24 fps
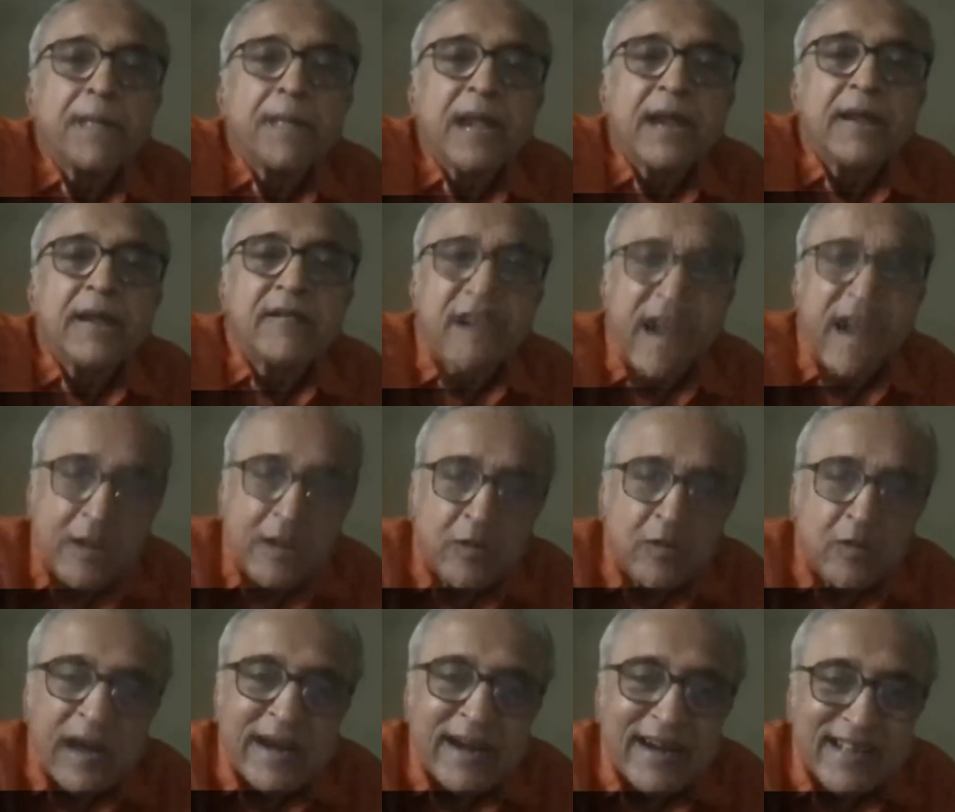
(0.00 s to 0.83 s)
and try
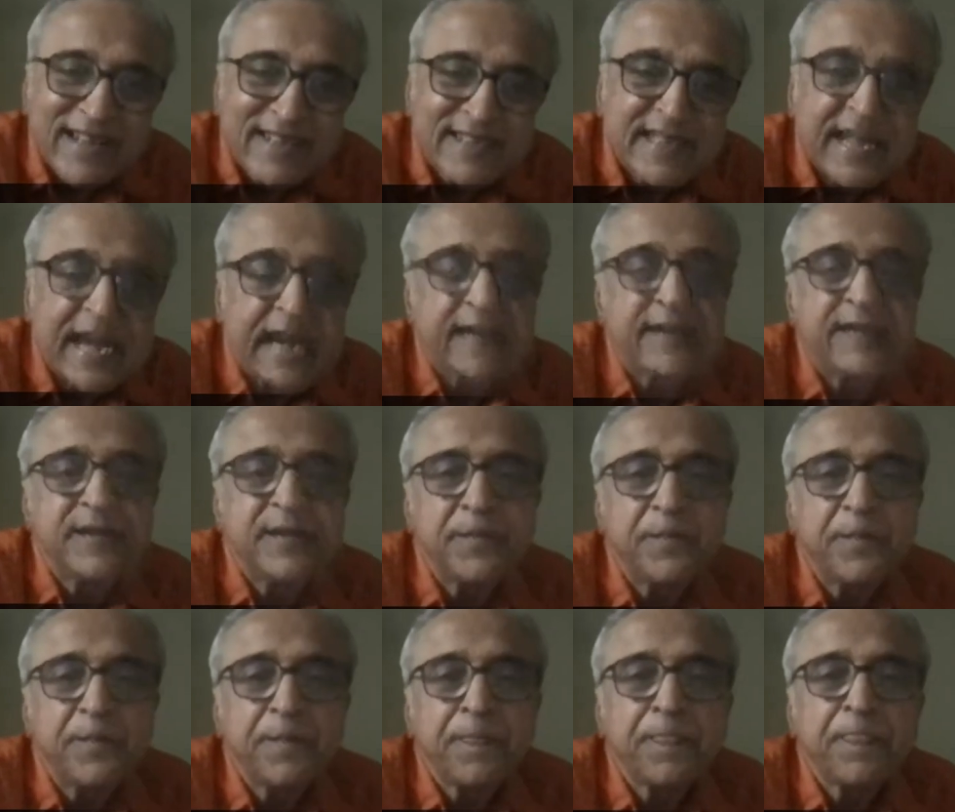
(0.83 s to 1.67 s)
to address that.
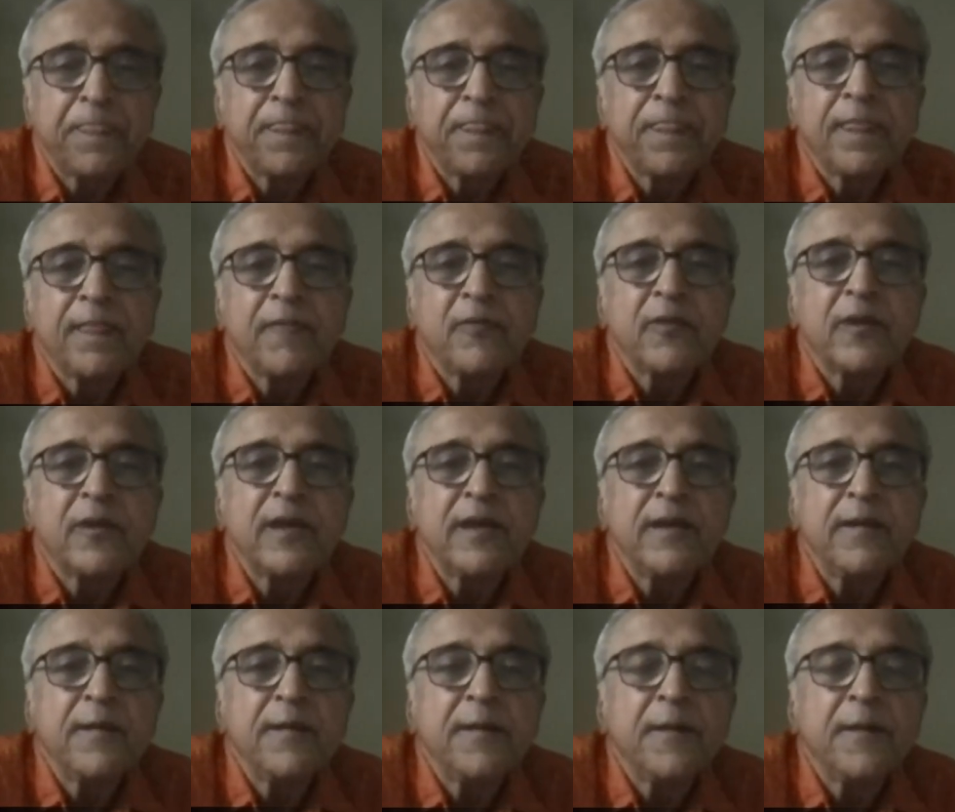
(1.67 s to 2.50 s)
Okay,